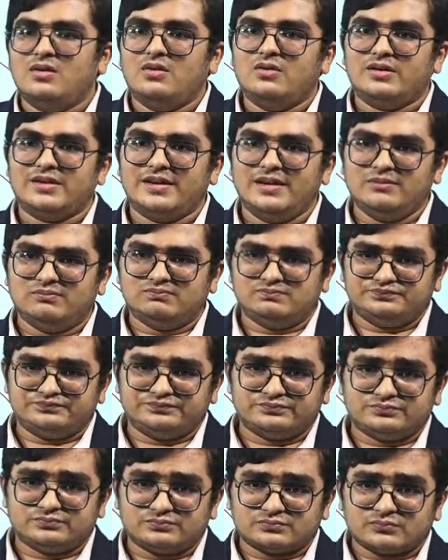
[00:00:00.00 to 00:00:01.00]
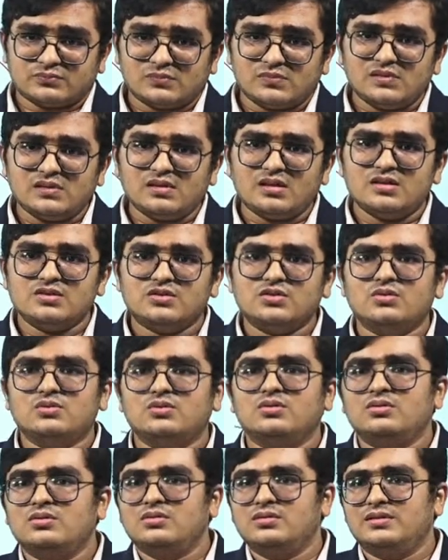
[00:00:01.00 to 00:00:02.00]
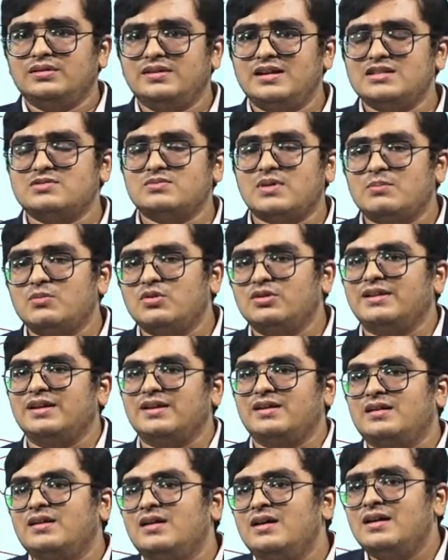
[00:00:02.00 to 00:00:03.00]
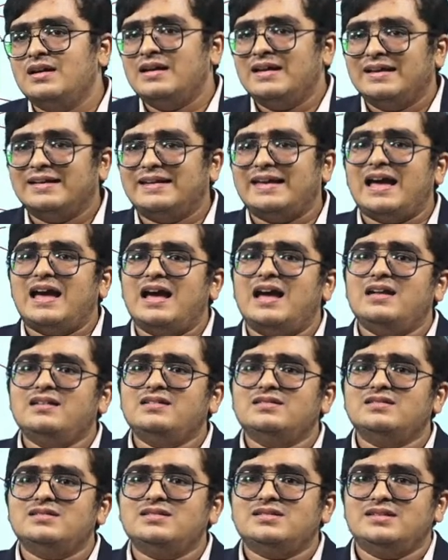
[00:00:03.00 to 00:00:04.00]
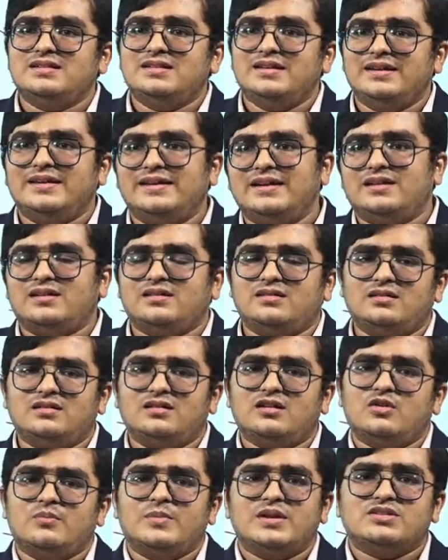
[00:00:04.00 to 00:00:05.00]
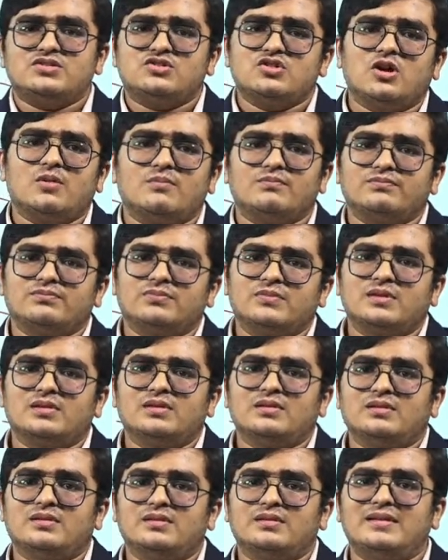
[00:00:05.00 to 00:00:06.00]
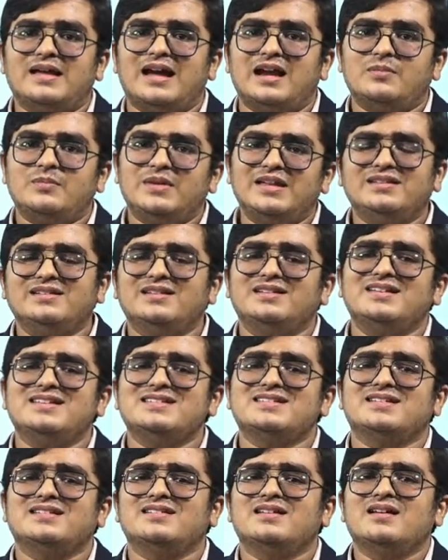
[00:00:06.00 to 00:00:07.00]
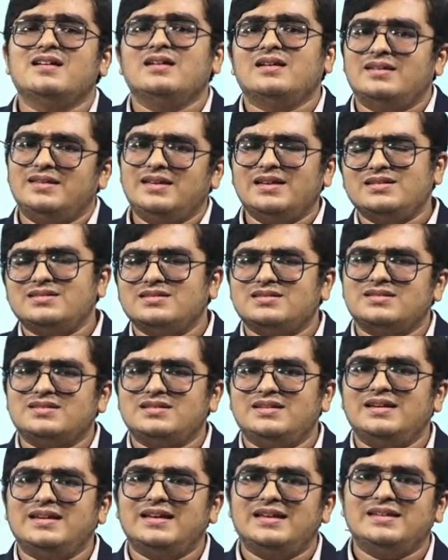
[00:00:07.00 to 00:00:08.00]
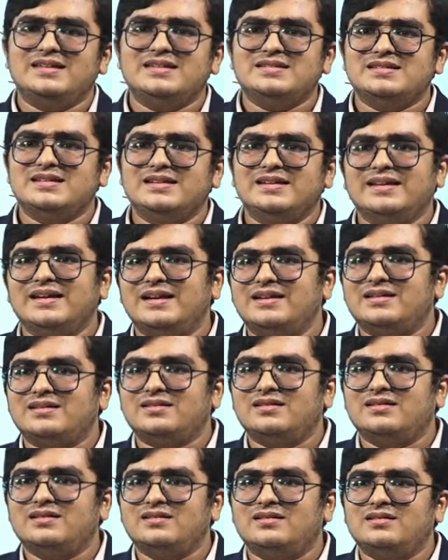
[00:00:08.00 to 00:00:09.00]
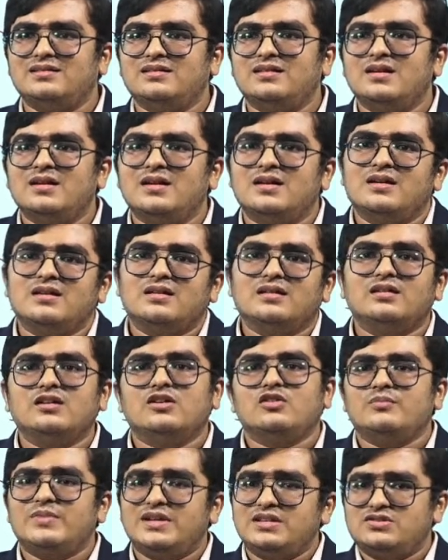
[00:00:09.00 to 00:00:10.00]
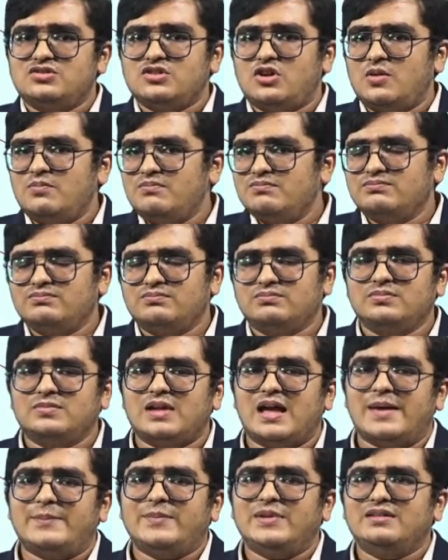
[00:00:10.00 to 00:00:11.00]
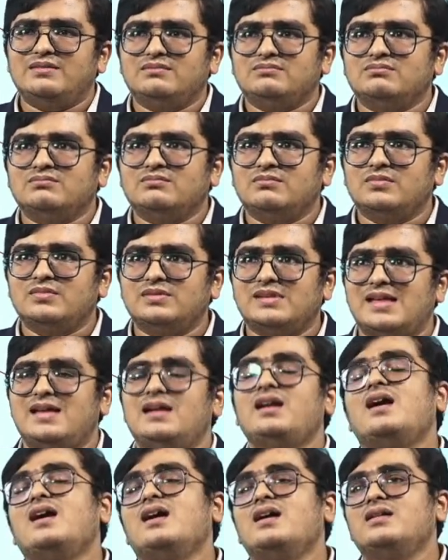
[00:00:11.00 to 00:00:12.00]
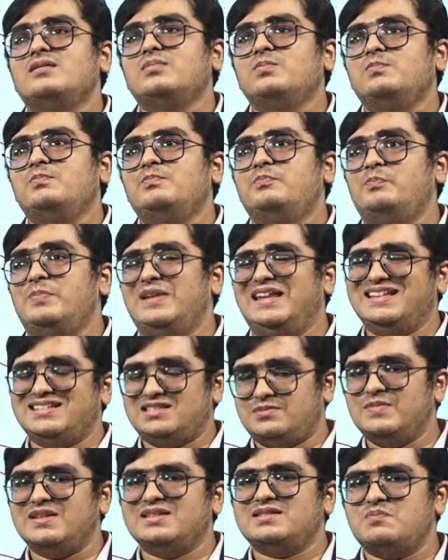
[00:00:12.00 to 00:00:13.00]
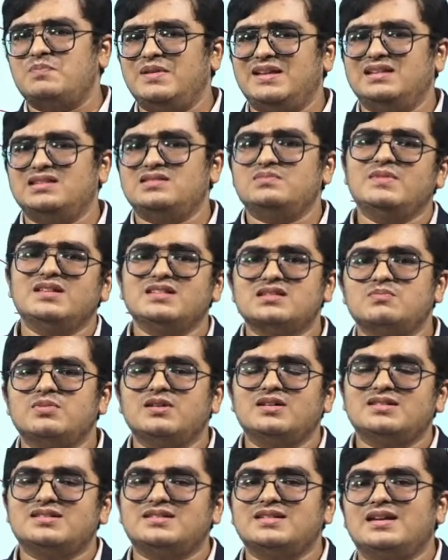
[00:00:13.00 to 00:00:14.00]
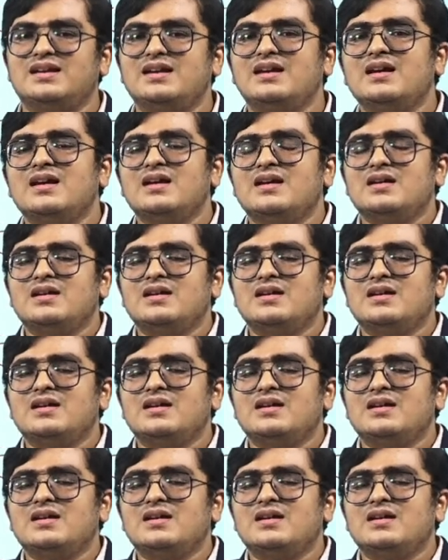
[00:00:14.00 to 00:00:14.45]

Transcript: Okay, so there's one more thing. Can a CA get a government job? That being the reason, yes, a CA can easily get a government job. I mean, there are placements per se.